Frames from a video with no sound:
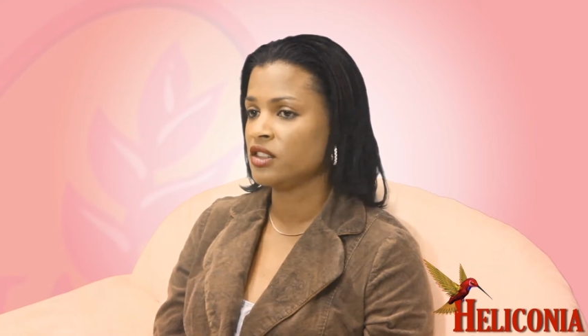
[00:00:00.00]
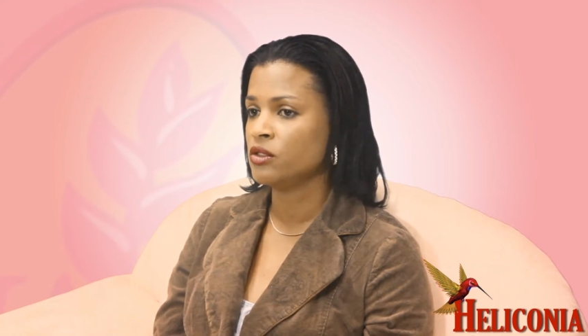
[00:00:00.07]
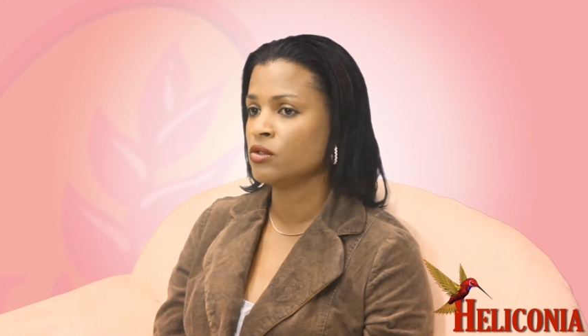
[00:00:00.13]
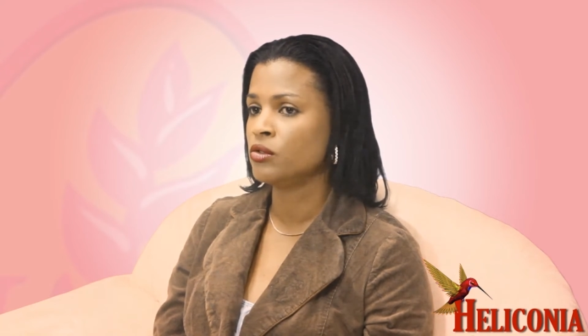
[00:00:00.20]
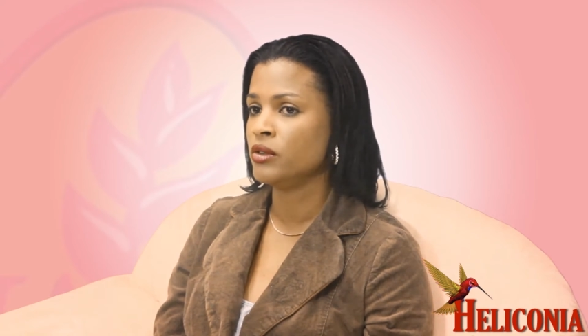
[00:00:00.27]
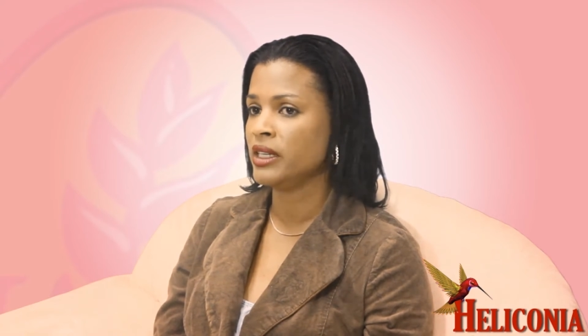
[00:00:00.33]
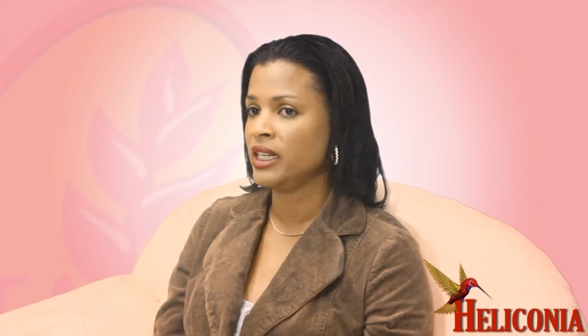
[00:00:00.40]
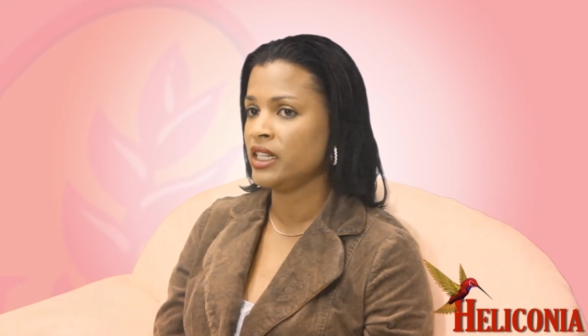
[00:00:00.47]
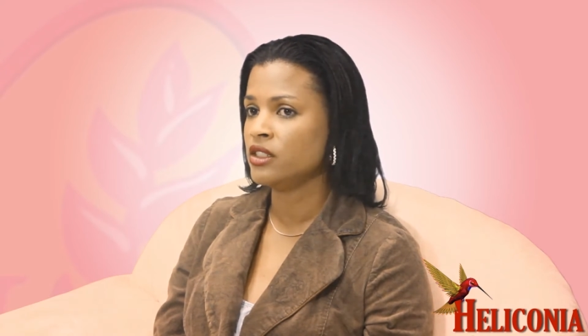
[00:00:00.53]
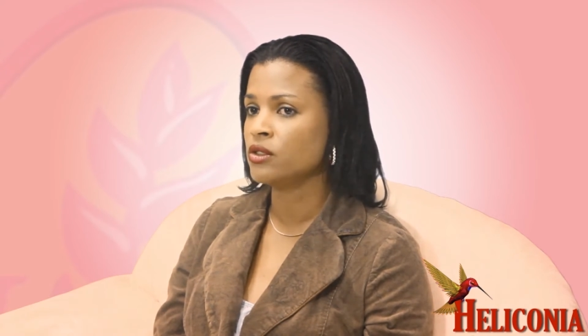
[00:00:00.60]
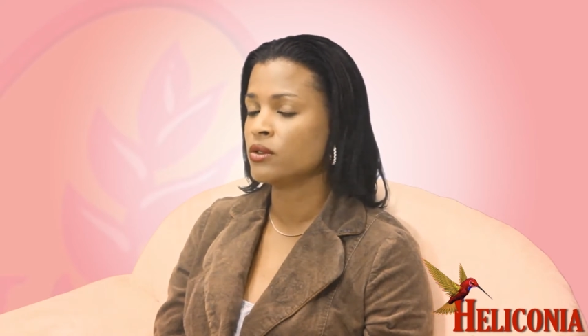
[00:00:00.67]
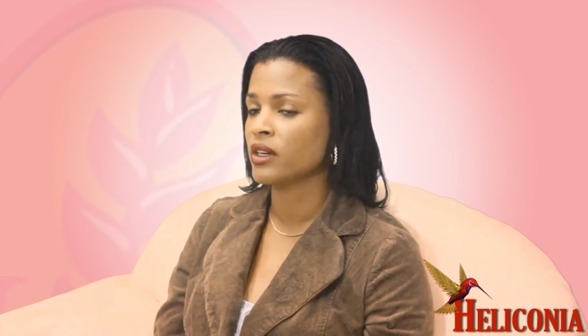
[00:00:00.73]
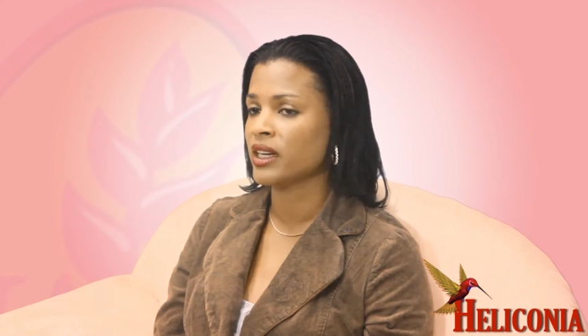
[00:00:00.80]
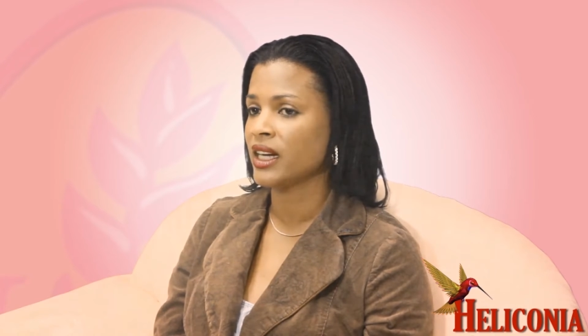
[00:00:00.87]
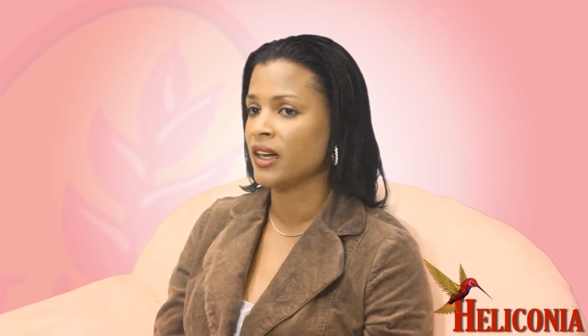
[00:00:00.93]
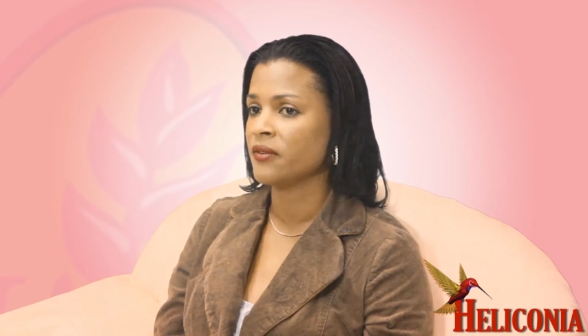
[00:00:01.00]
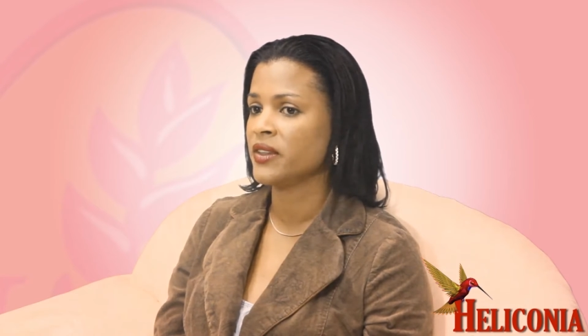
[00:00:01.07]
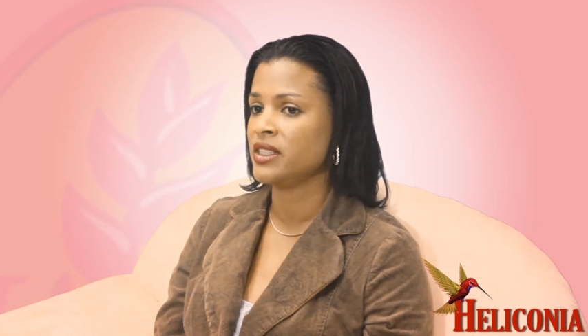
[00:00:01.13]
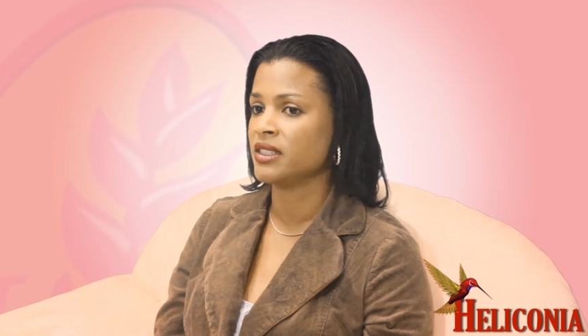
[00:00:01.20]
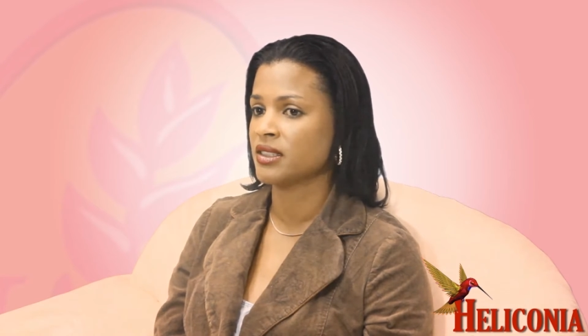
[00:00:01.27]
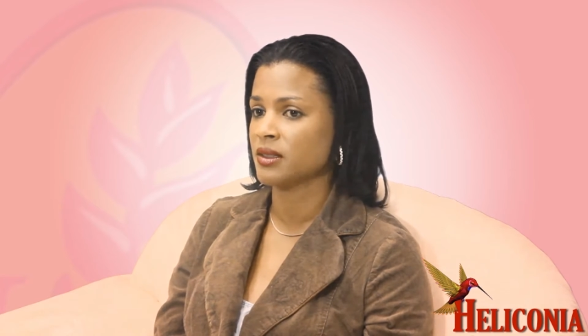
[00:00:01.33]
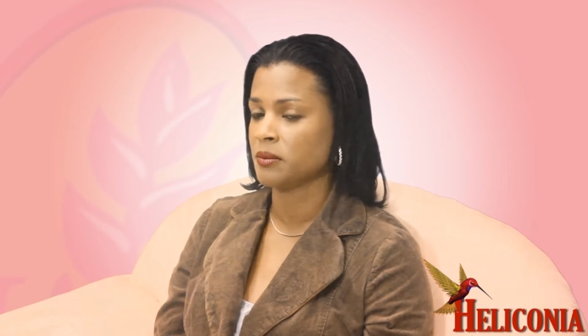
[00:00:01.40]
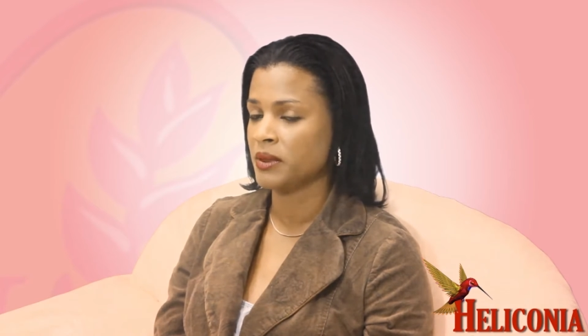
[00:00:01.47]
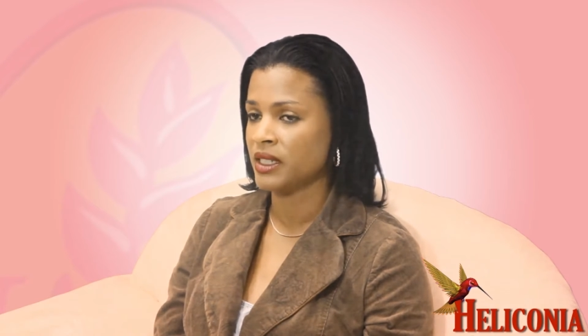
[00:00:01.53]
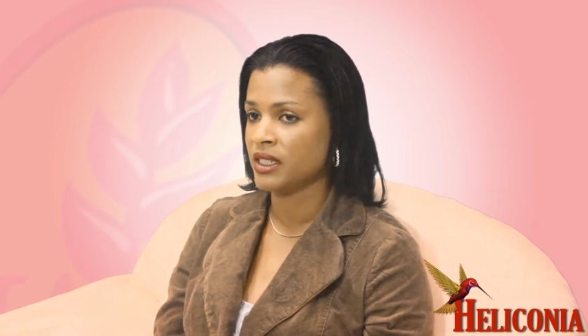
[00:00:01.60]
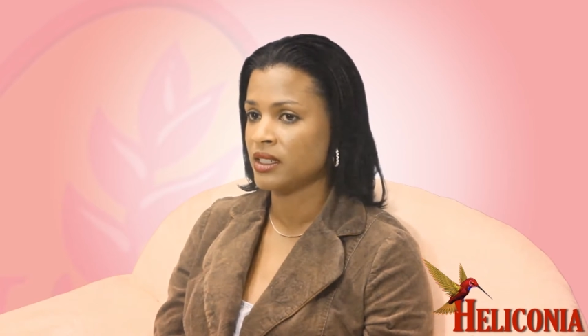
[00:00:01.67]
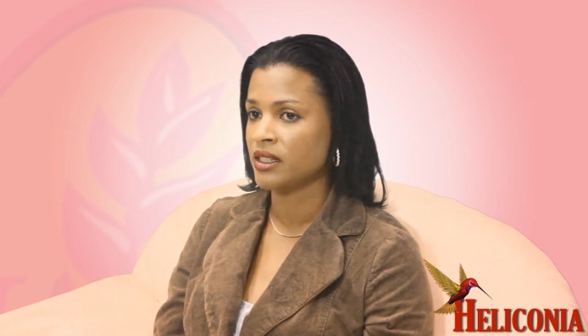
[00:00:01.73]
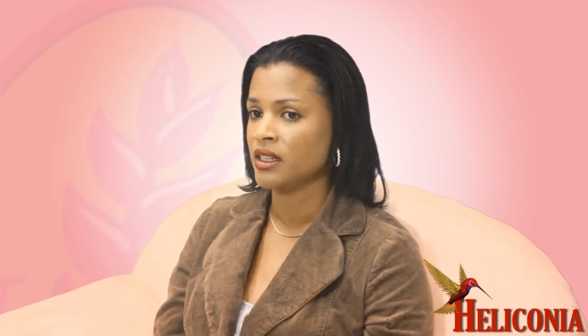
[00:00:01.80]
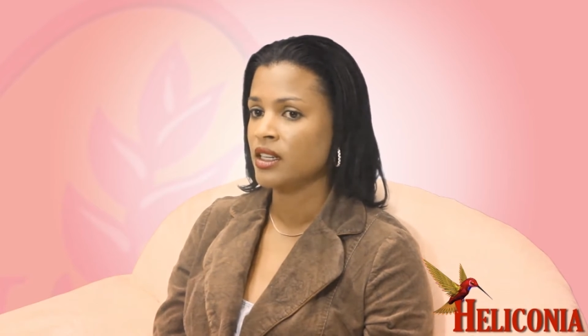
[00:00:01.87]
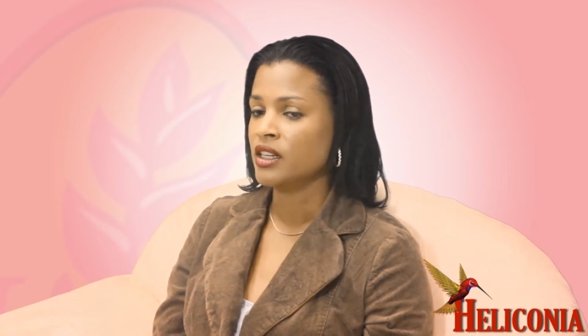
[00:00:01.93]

you really do not have the discipline